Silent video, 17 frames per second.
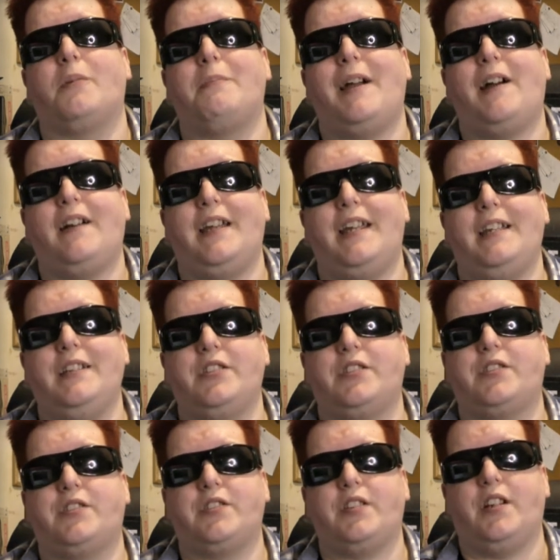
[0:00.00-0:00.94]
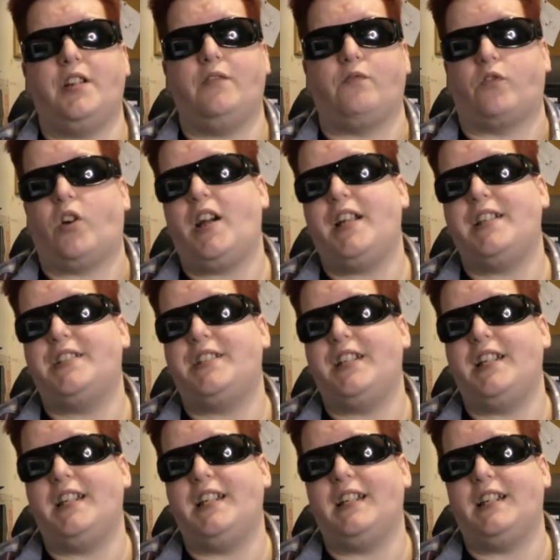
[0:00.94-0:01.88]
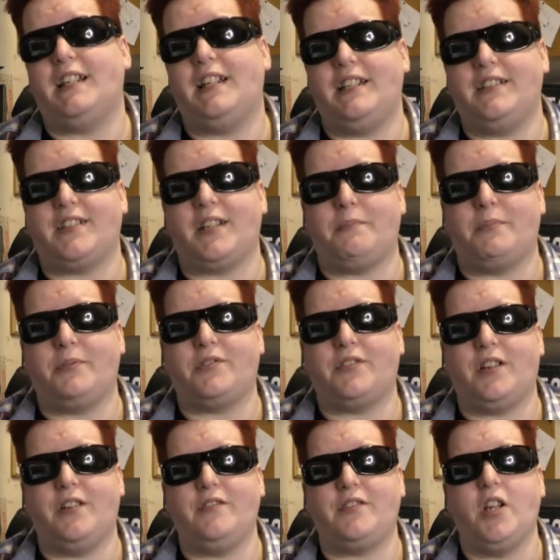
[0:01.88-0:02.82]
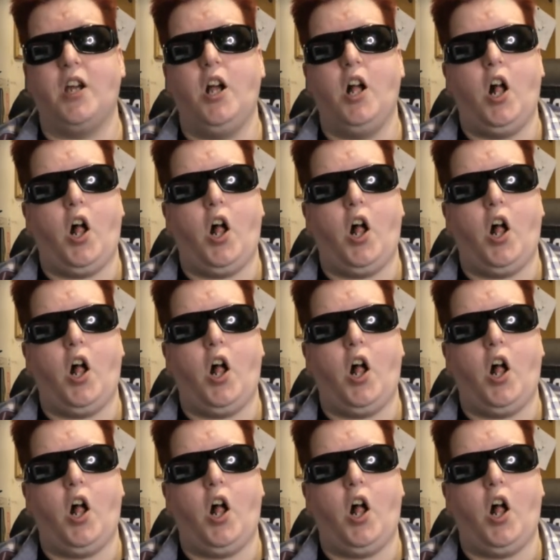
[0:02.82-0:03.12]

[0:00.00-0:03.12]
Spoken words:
about his writing and his episodes,